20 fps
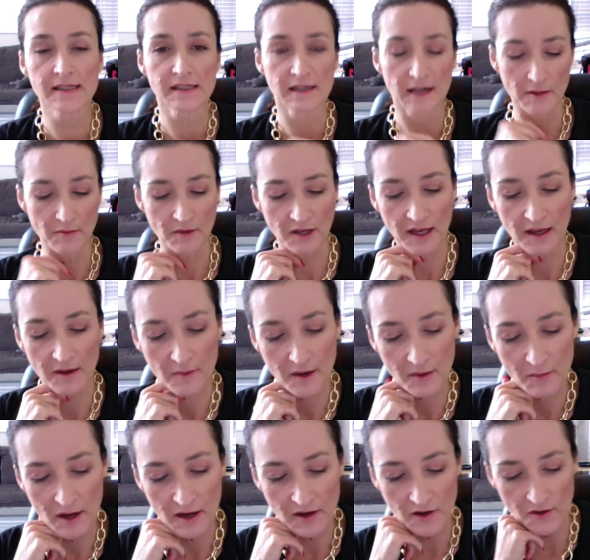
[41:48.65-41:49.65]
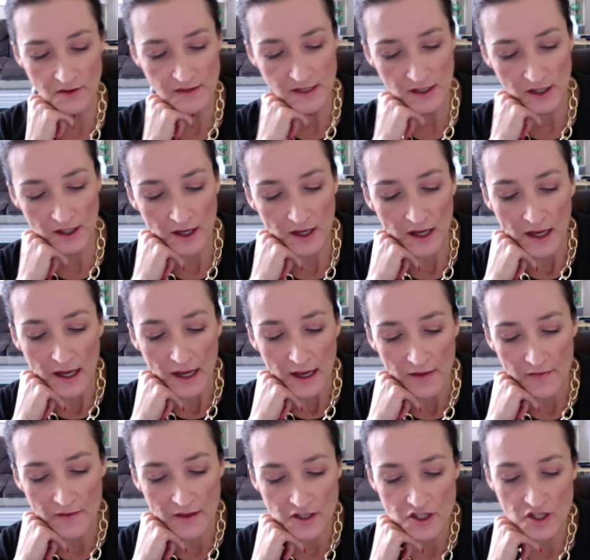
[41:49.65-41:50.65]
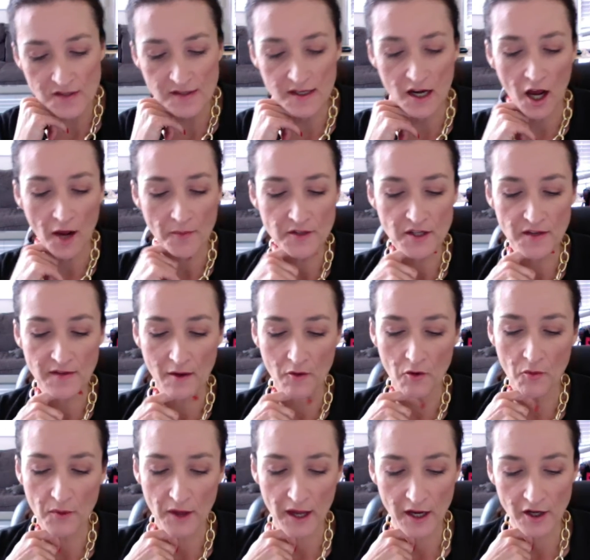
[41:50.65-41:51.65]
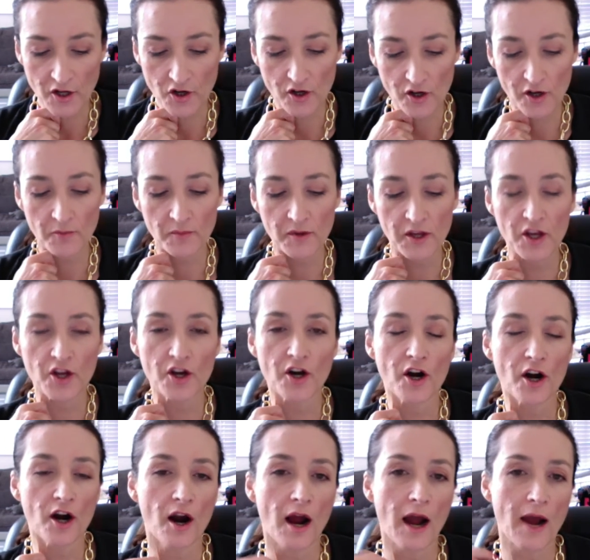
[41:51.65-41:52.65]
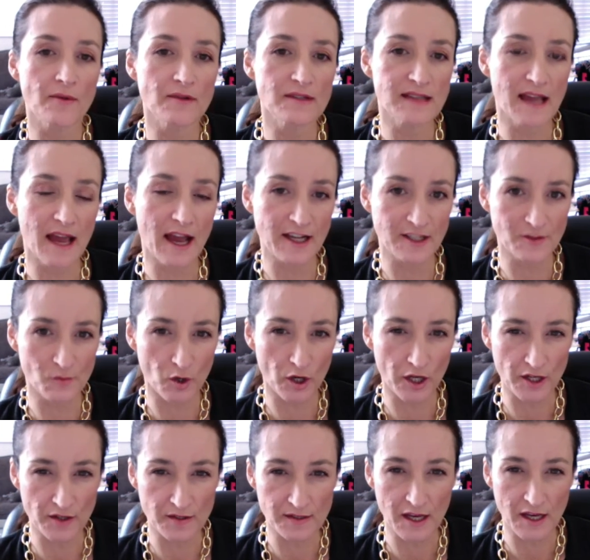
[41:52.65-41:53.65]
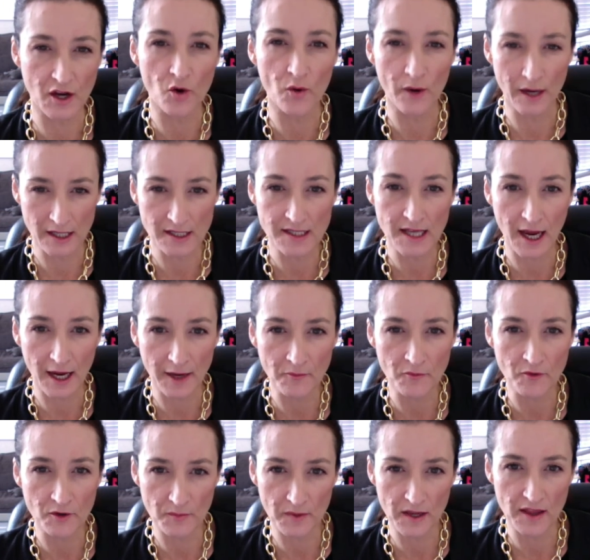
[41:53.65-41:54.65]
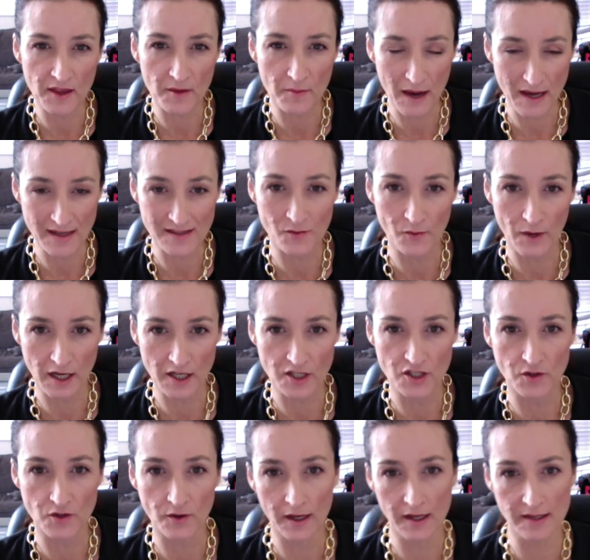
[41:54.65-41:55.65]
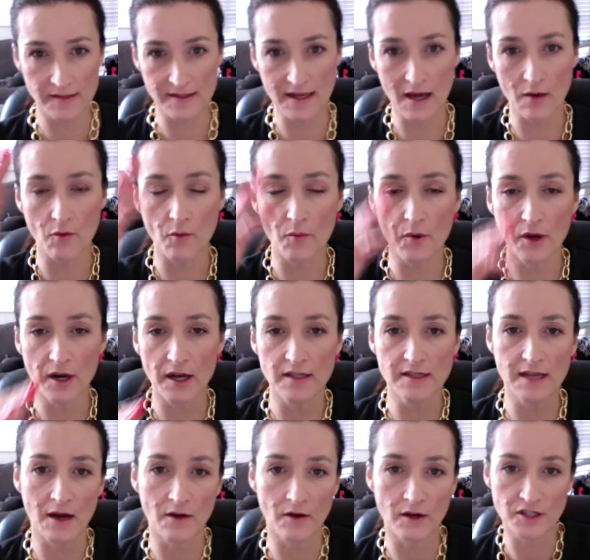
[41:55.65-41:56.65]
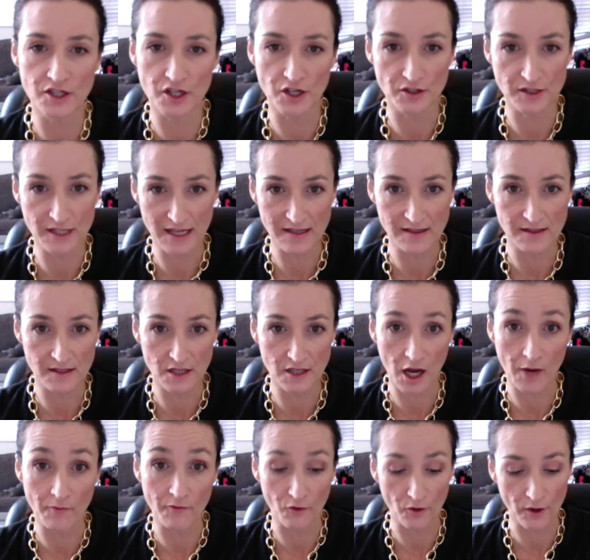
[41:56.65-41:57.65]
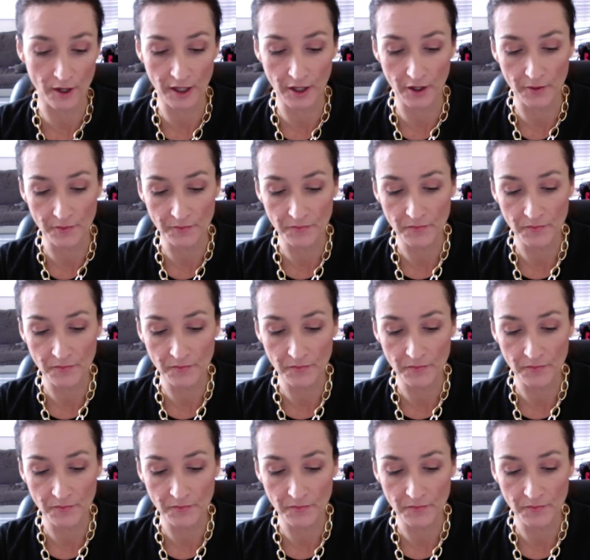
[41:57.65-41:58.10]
I'm looking at my notes here. And then choose an option that will play on your computer. I would say export using QuickTime would be the best way to do it because that will put it down onto your desktop for you.